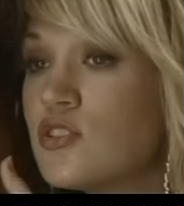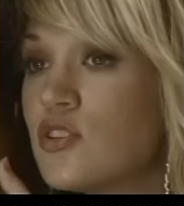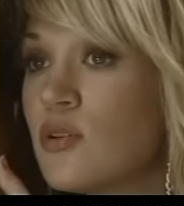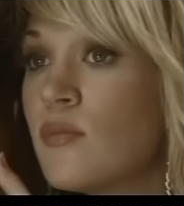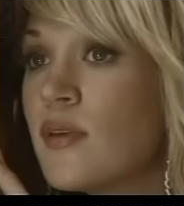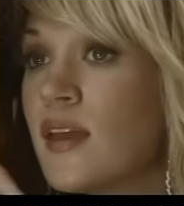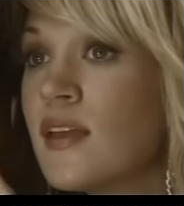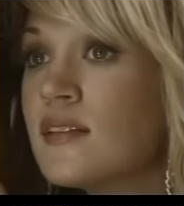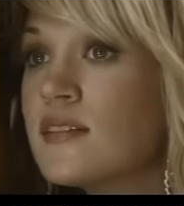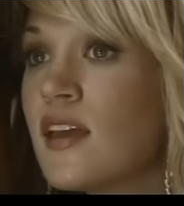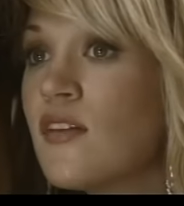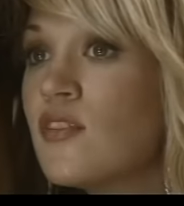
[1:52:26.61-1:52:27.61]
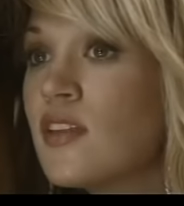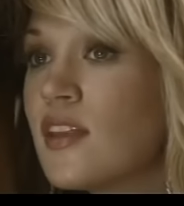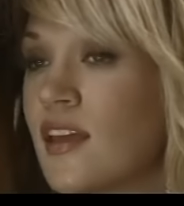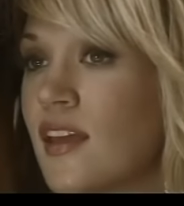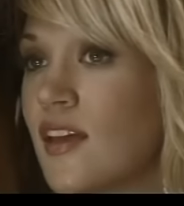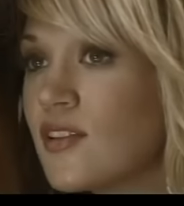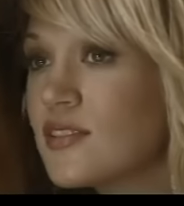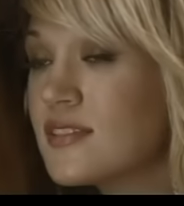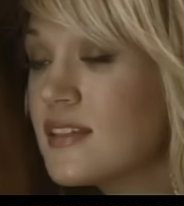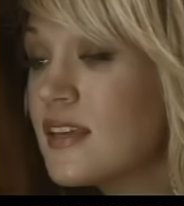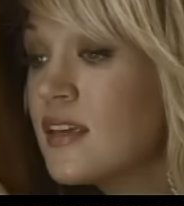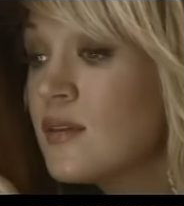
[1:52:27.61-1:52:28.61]
It sure makes everything else
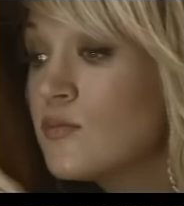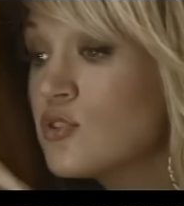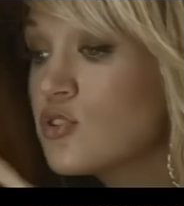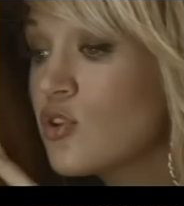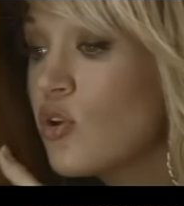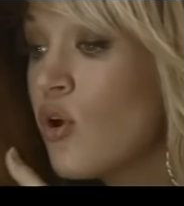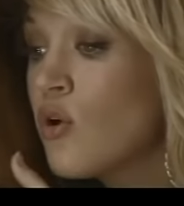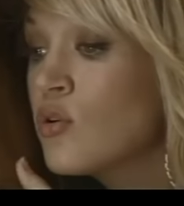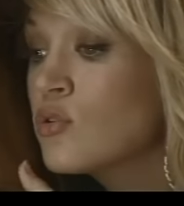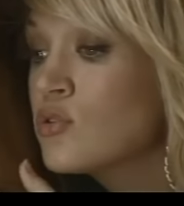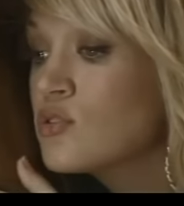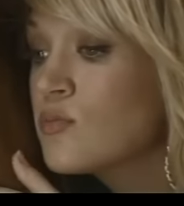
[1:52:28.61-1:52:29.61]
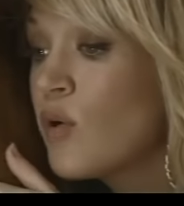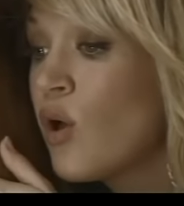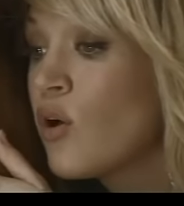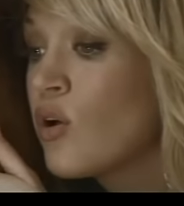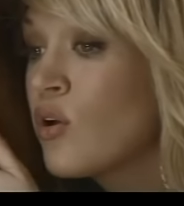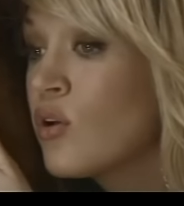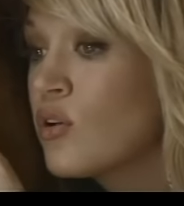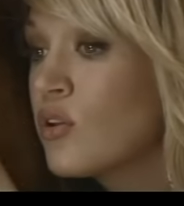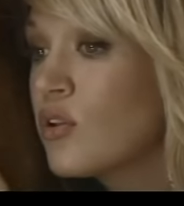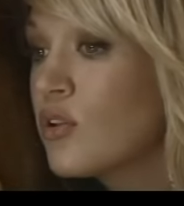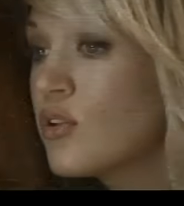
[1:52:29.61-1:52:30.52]
seem so small.